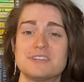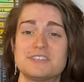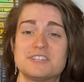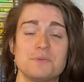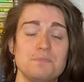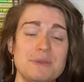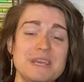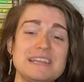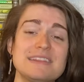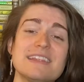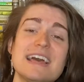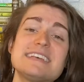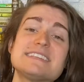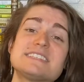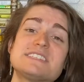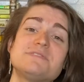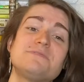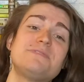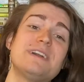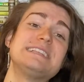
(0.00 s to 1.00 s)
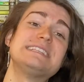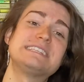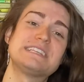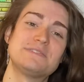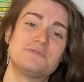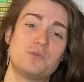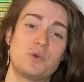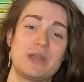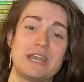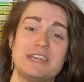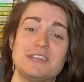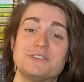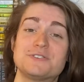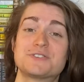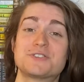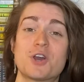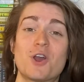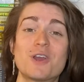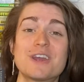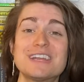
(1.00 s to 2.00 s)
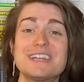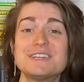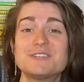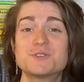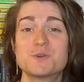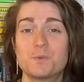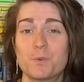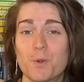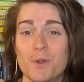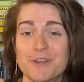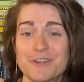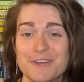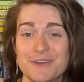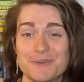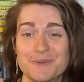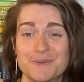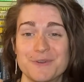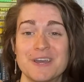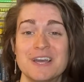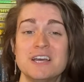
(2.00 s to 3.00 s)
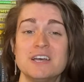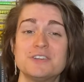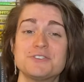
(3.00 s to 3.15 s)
to be less defensive when it is targeted toward you,